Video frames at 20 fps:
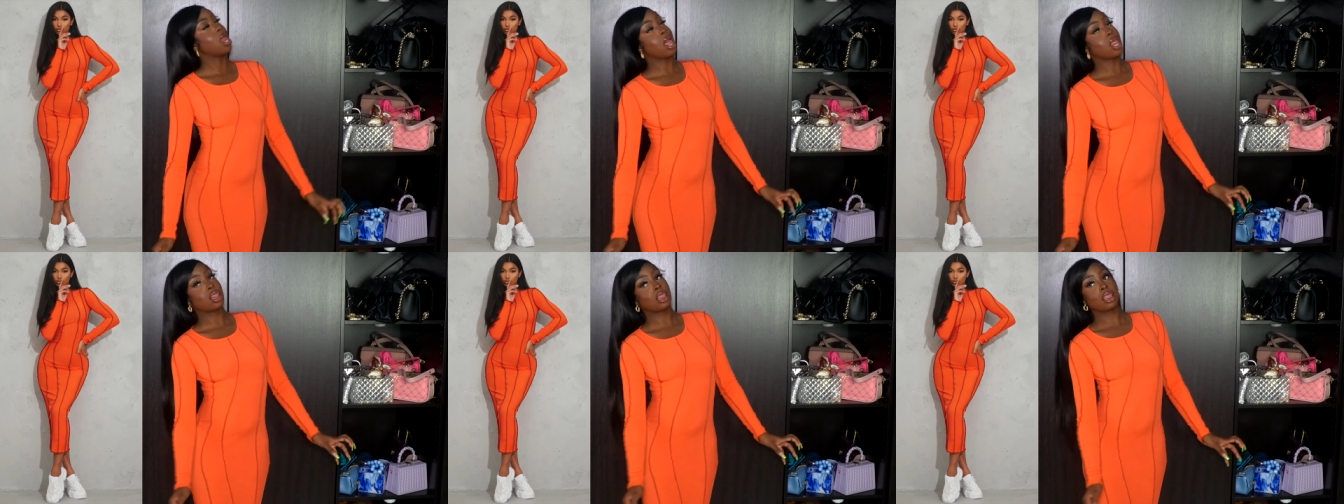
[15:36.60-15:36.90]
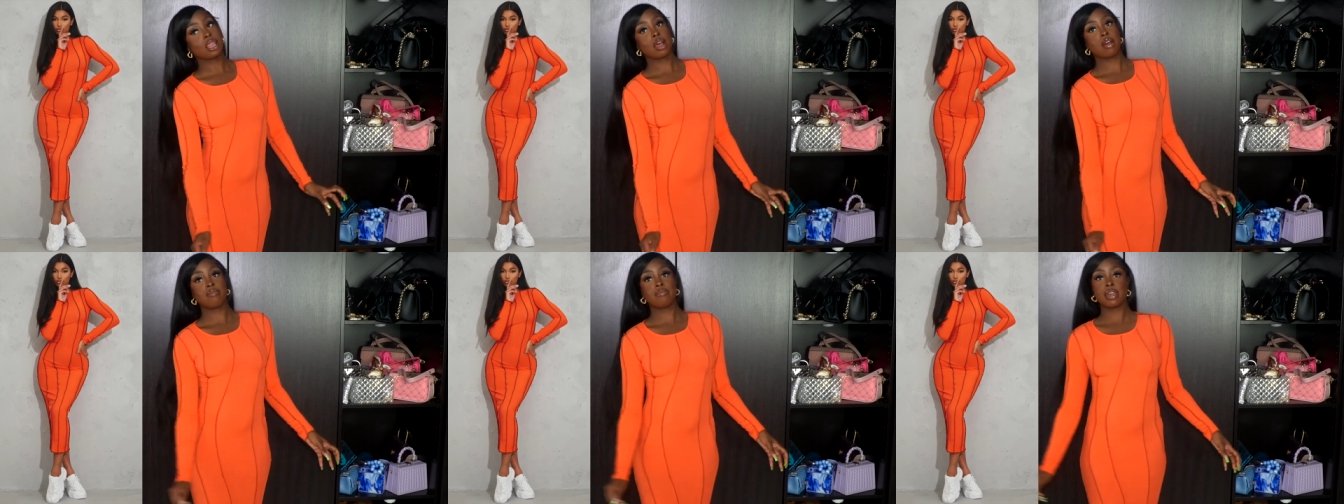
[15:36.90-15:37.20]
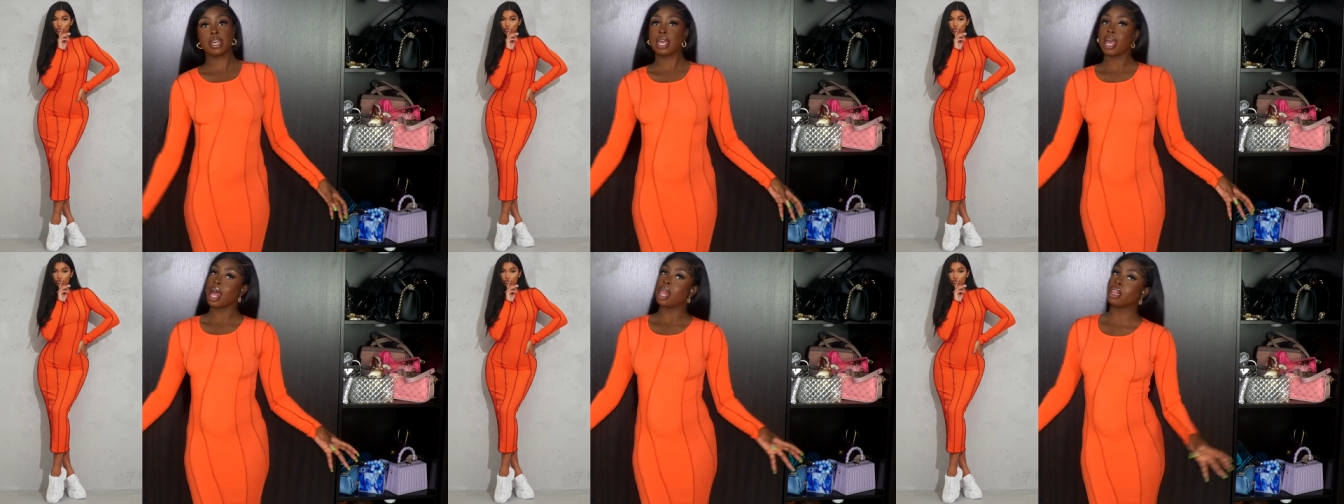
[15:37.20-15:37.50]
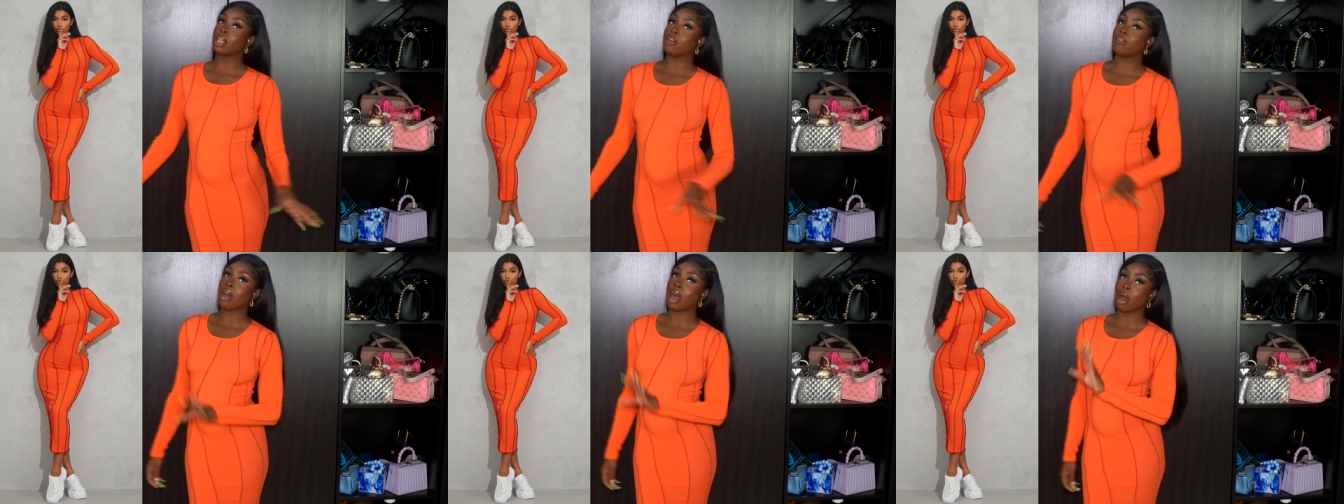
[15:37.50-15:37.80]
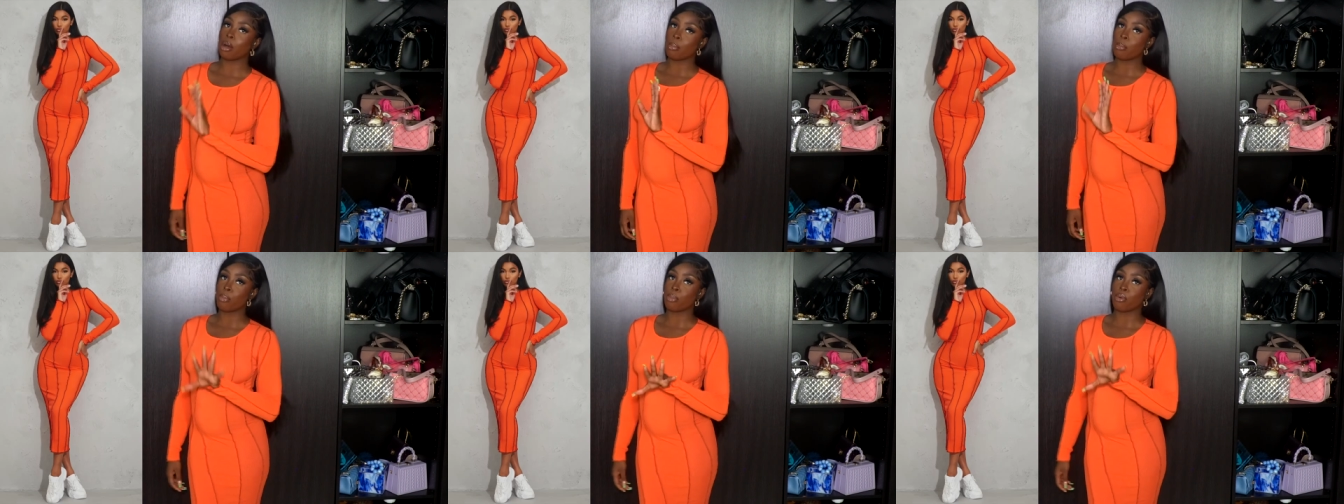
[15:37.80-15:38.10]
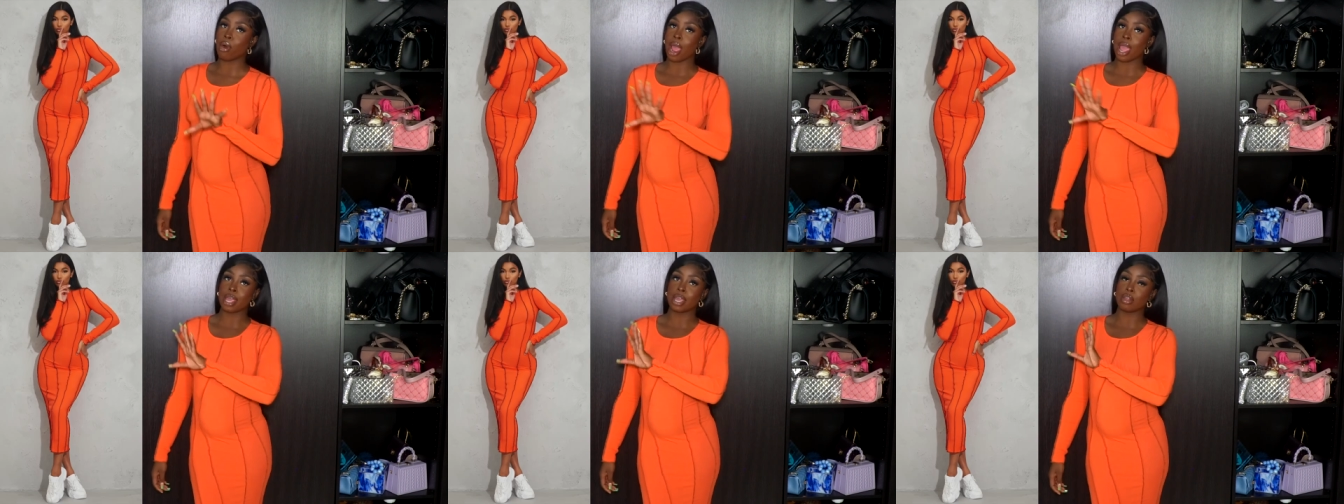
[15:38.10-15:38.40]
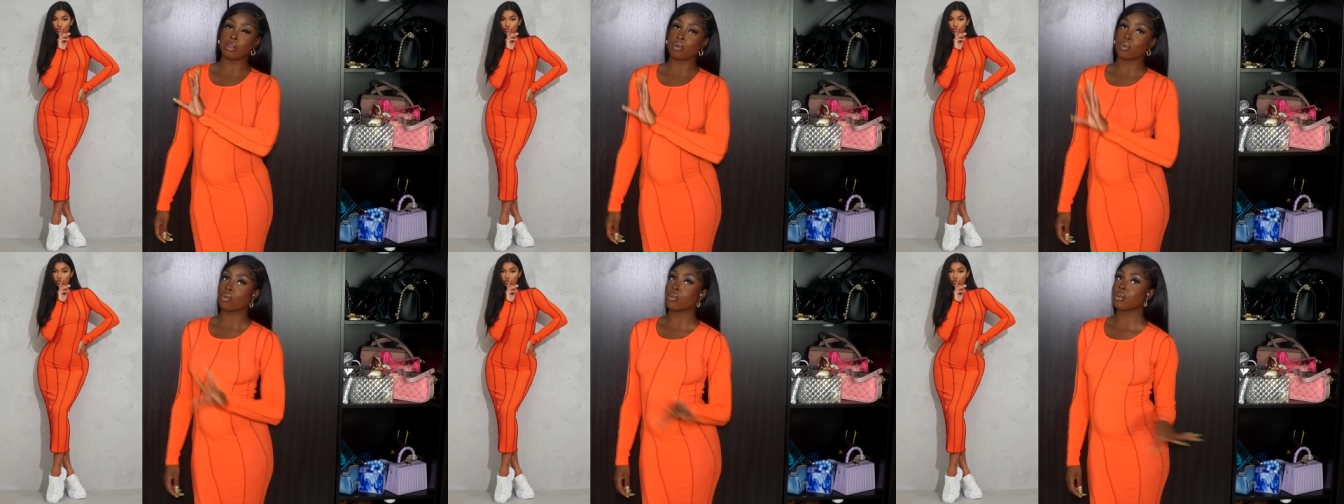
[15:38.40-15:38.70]
and I love it. I love how bright
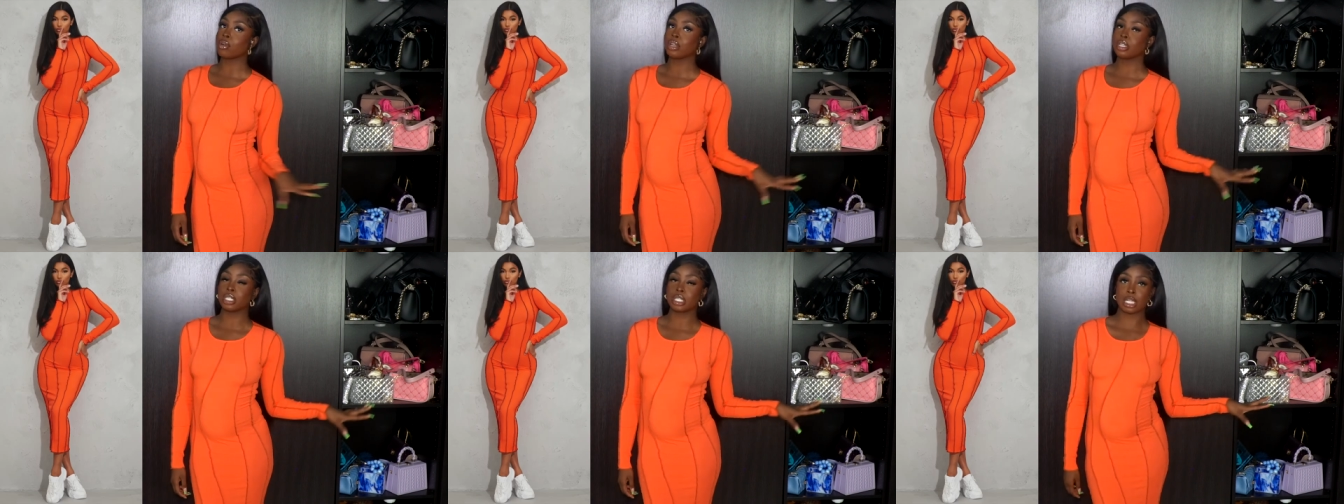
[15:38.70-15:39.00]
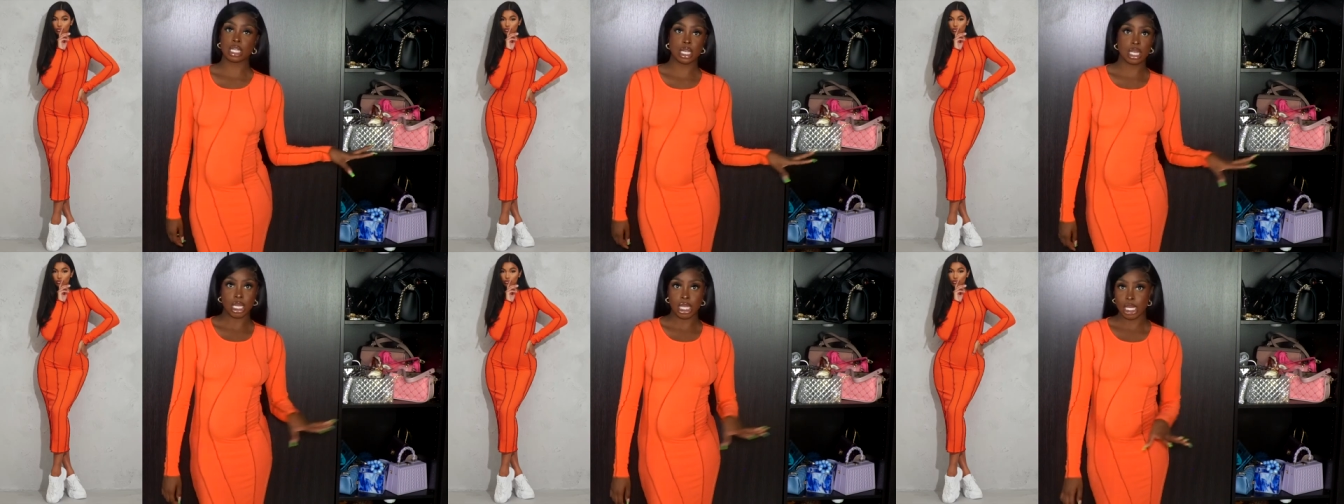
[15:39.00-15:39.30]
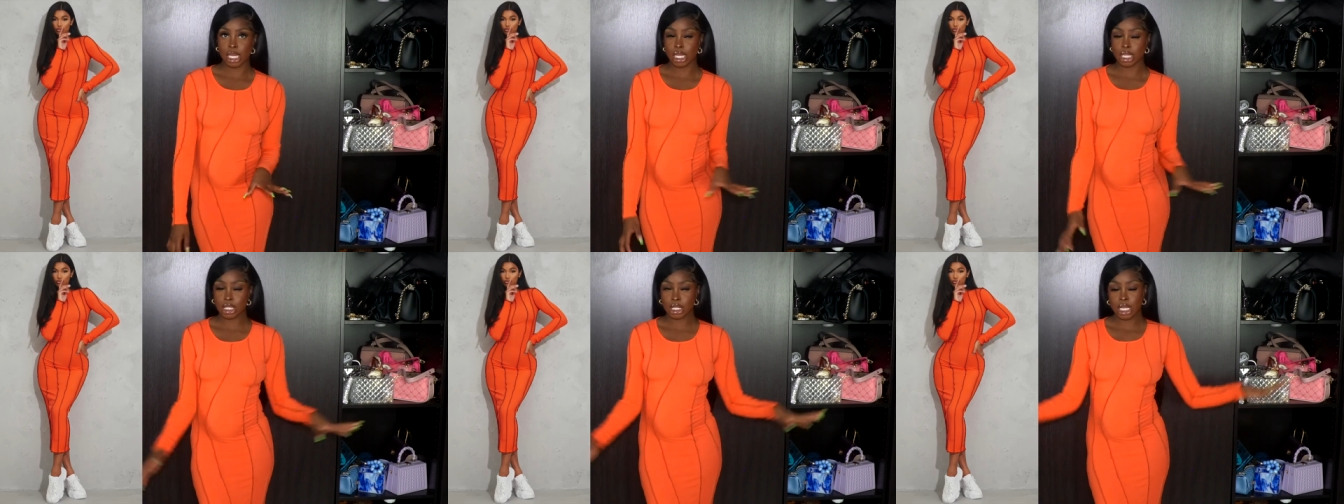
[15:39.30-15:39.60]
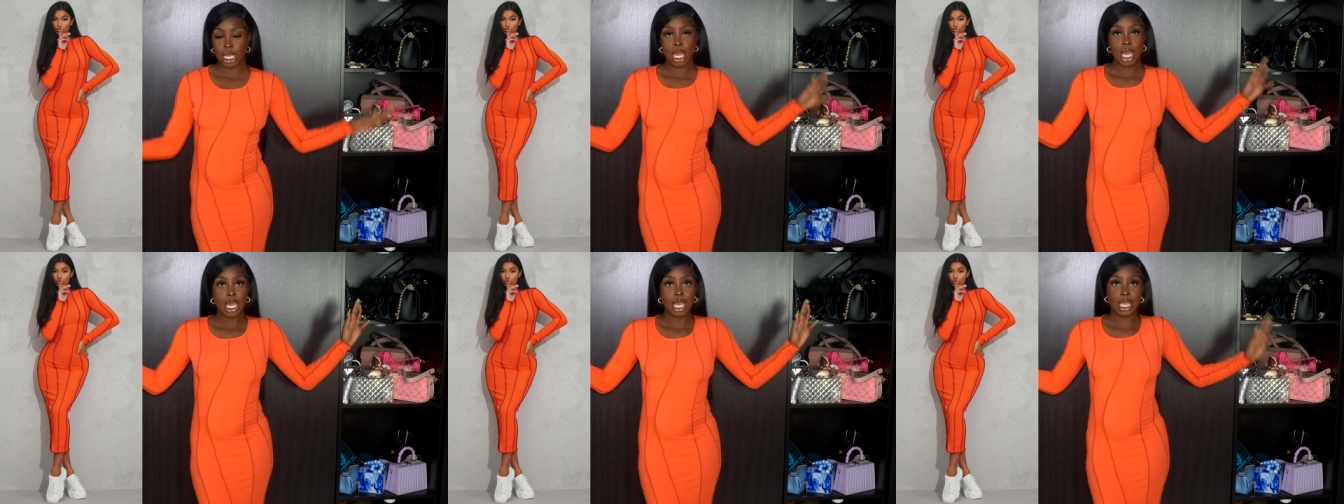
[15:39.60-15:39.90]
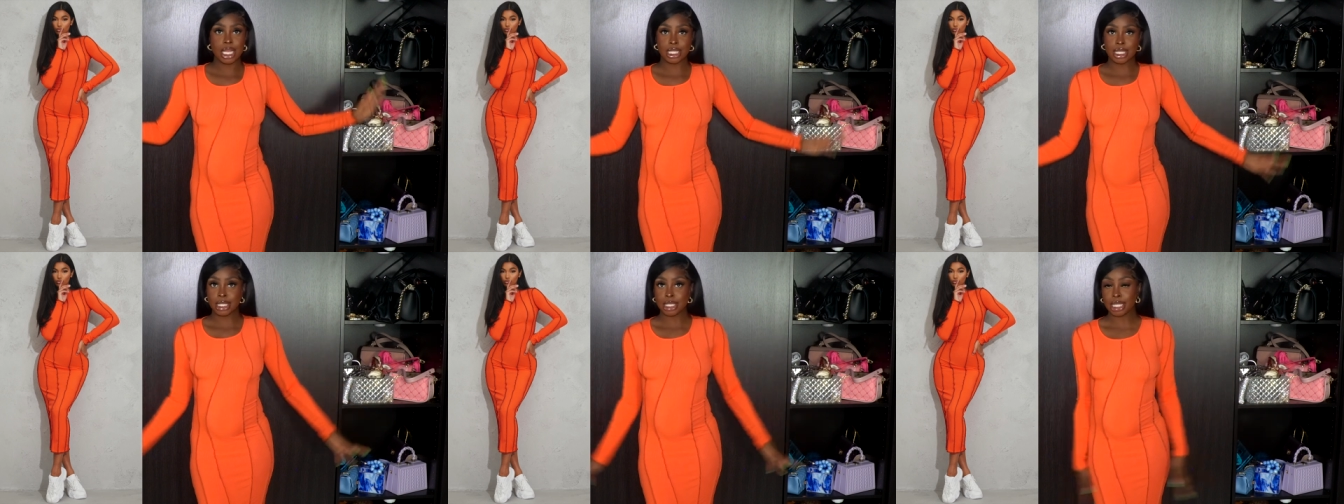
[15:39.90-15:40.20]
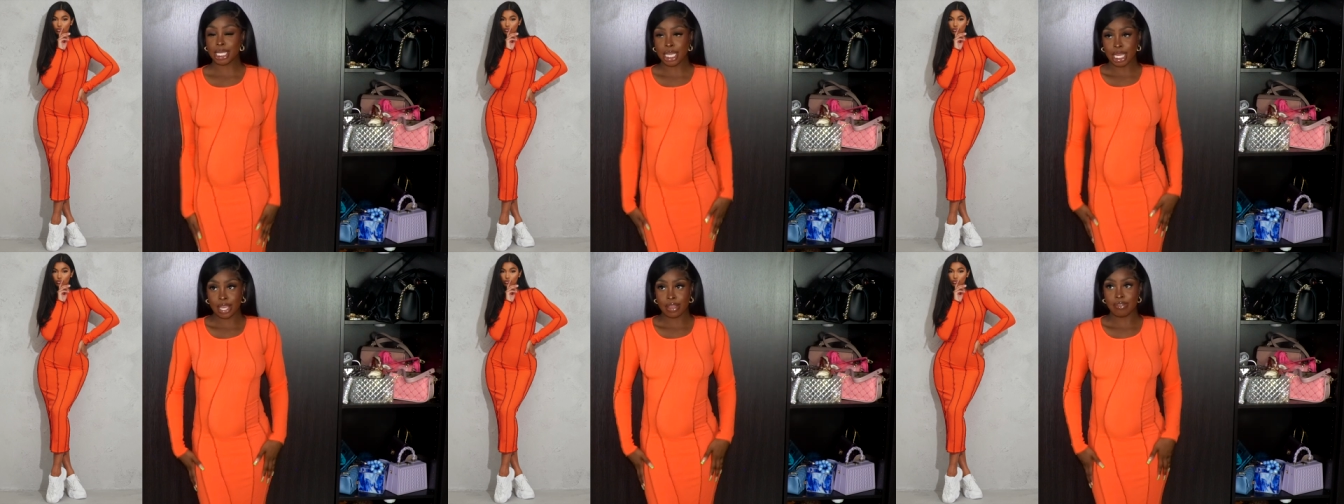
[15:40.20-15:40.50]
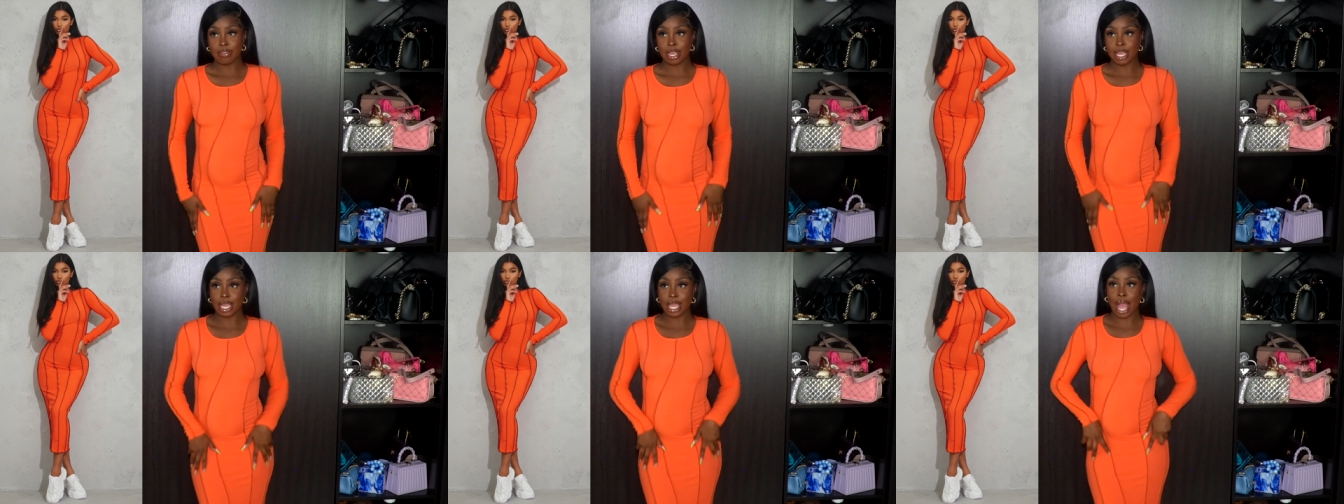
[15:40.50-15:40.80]
and orange it is. It's
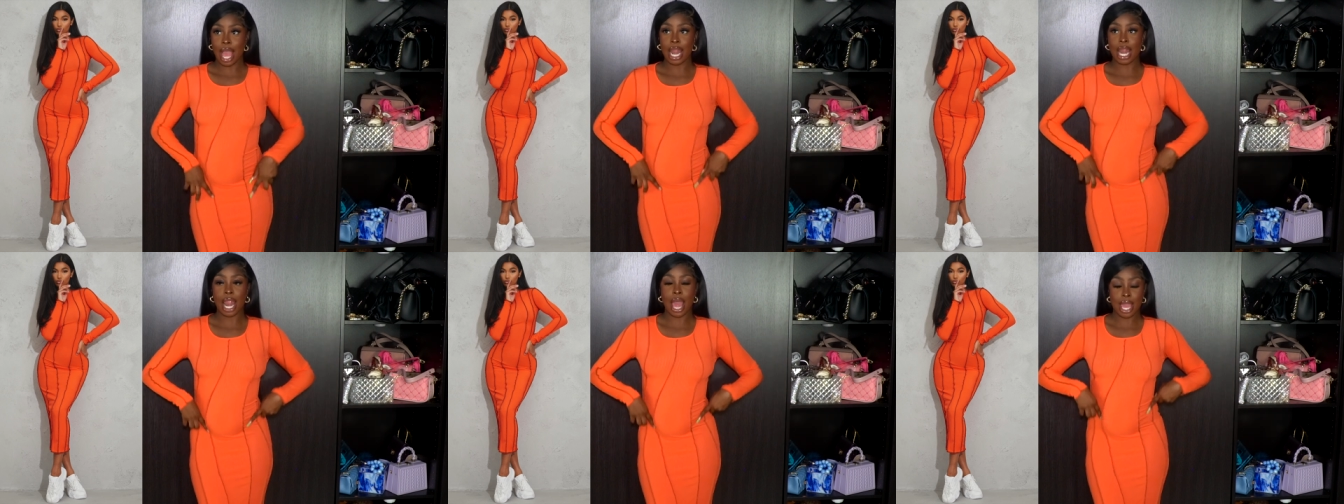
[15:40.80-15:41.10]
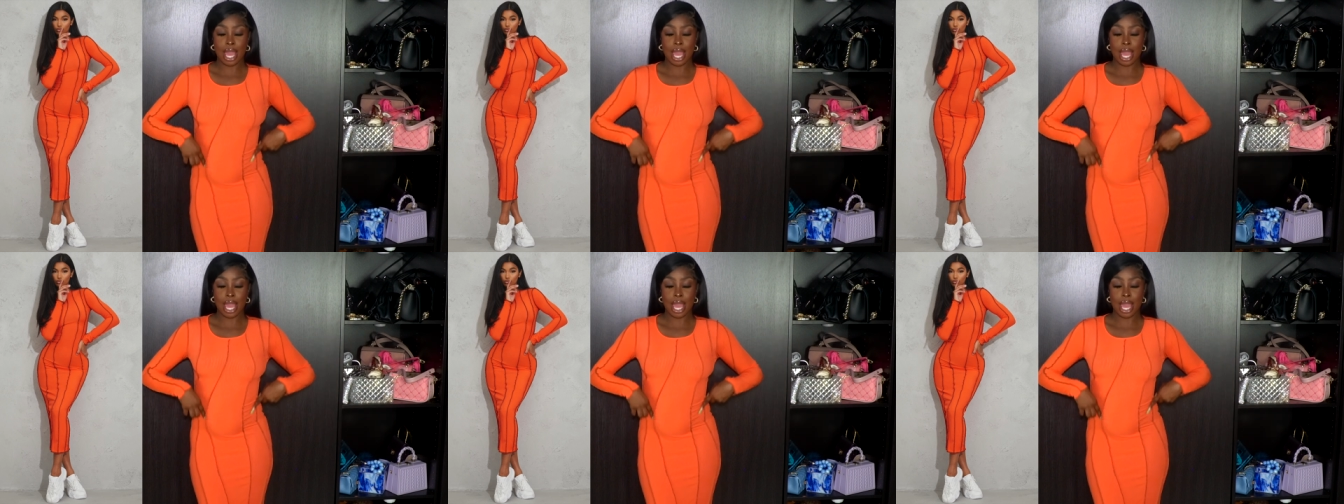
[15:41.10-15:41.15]
giving. I